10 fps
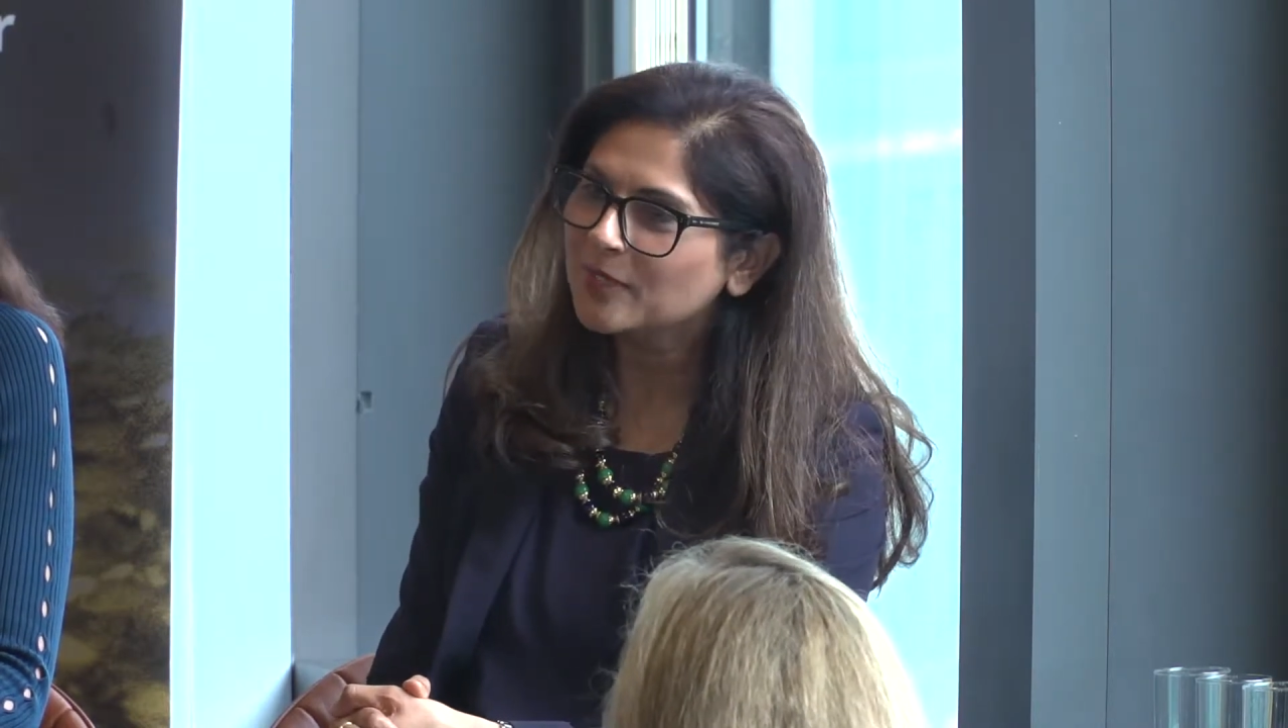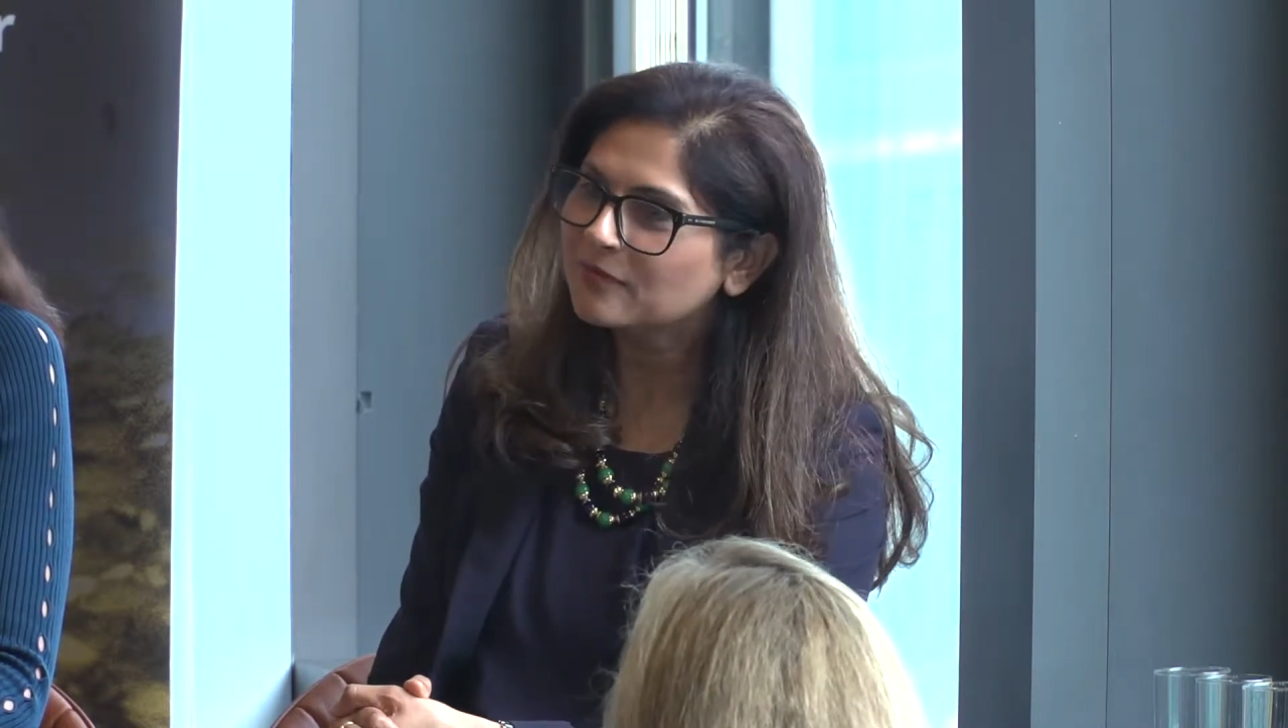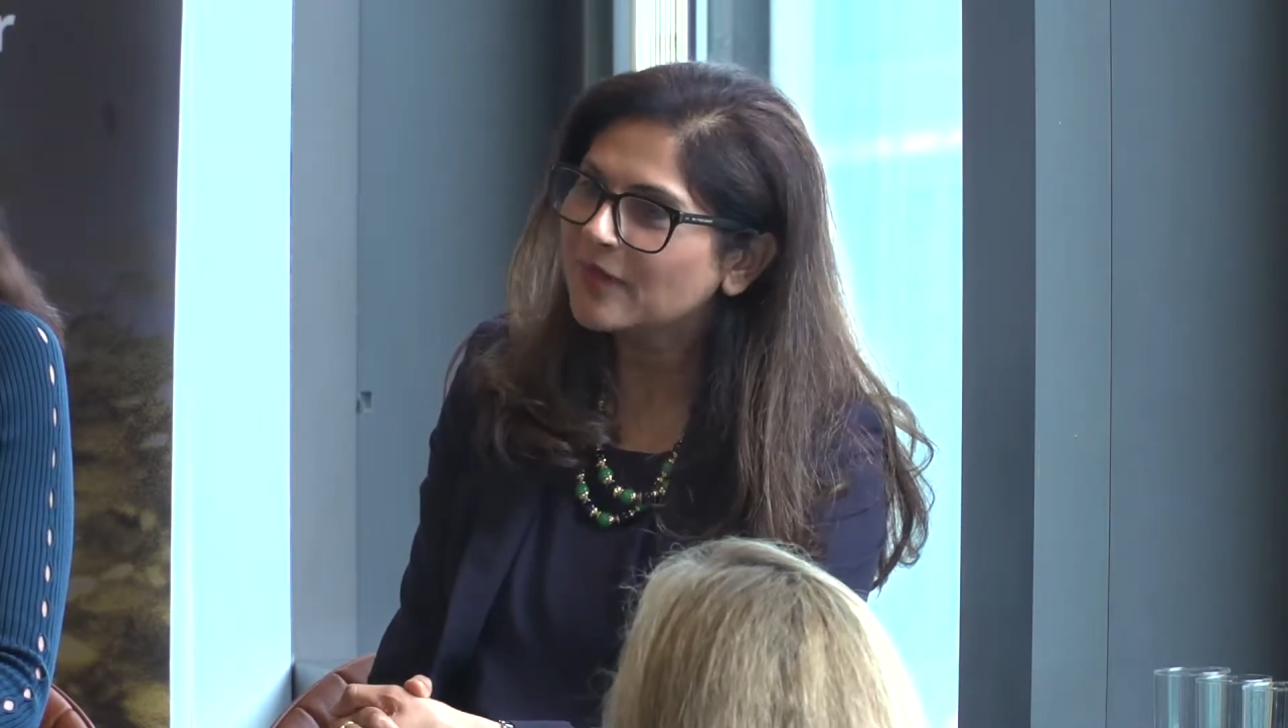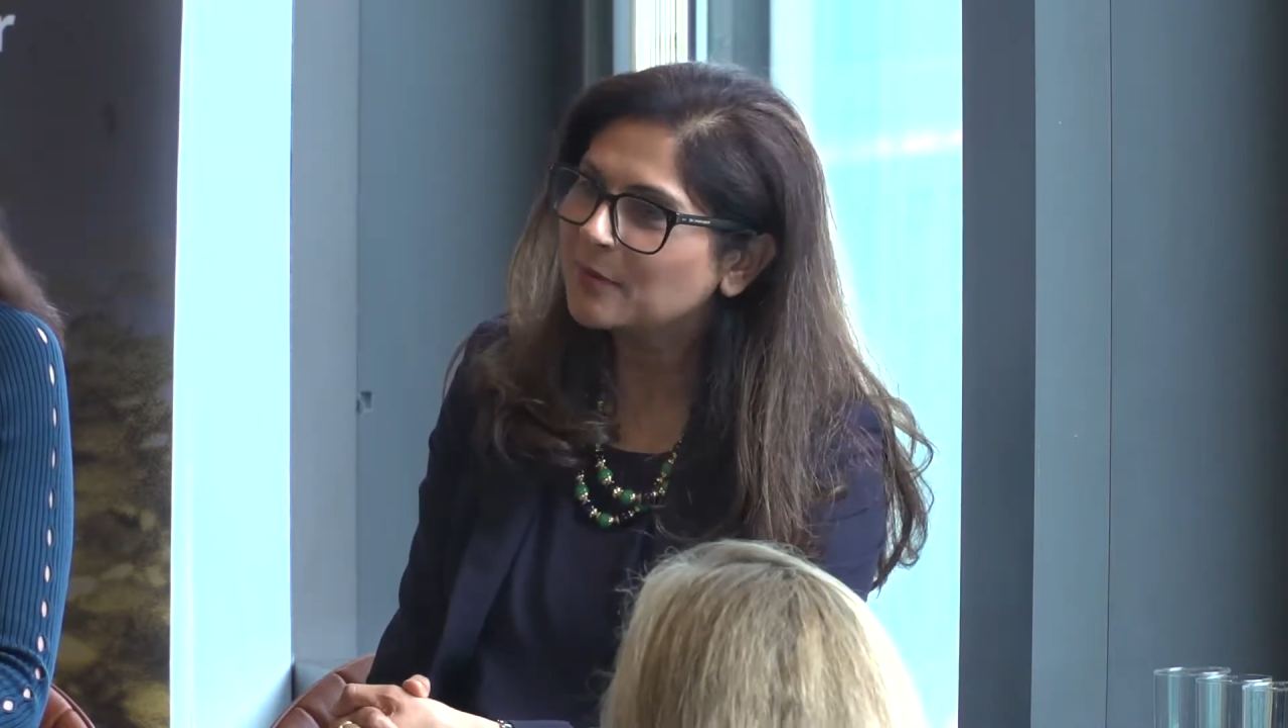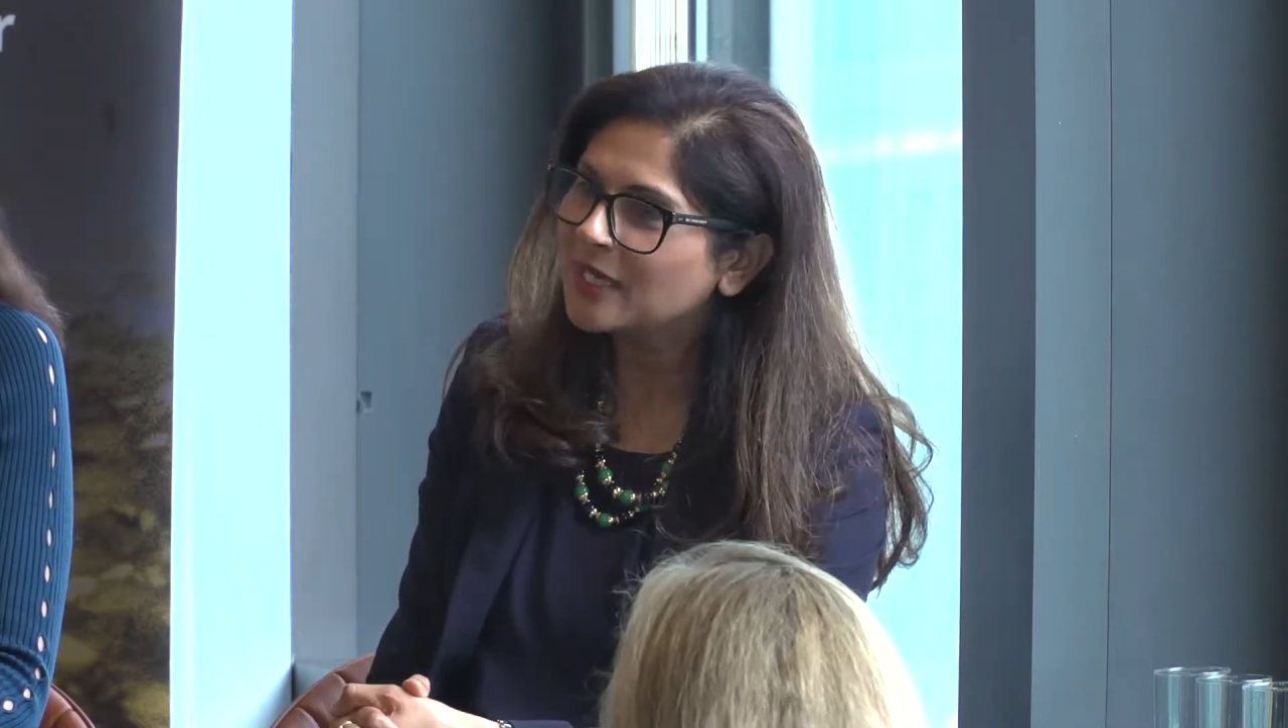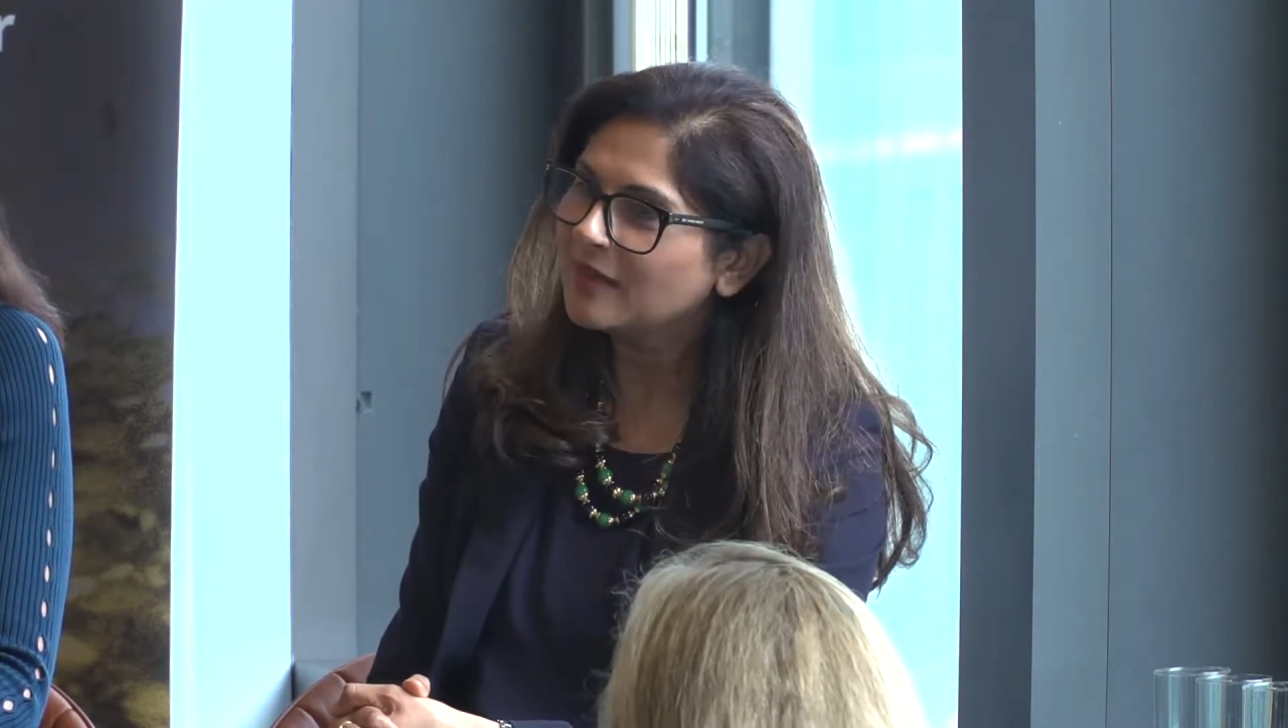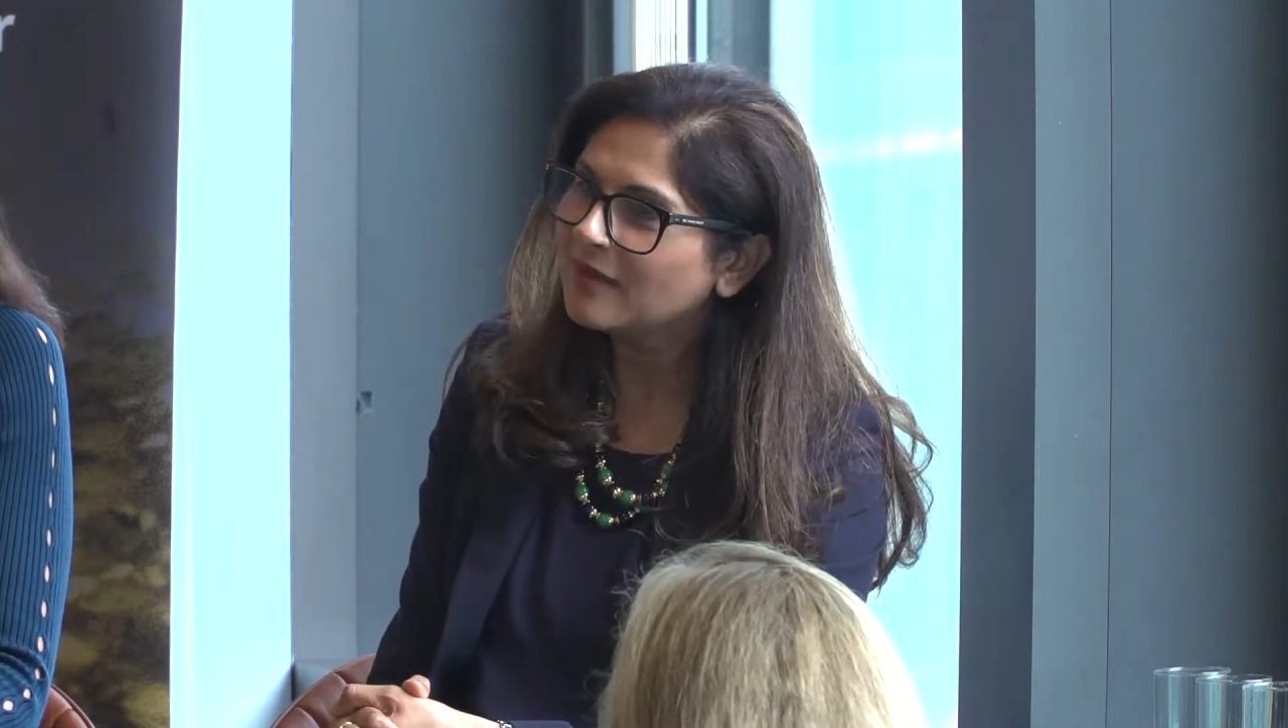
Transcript: and family